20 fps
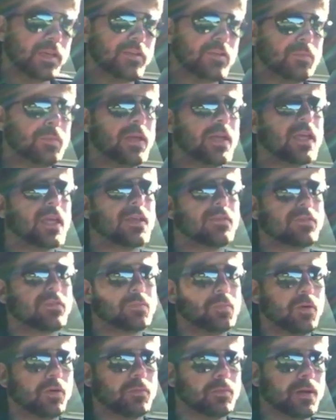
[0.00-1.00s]
Speaking of
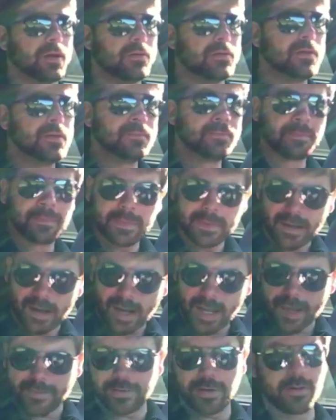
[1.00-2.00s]
sport mode,
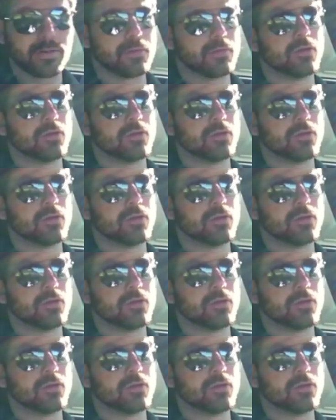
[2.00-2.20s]
I have another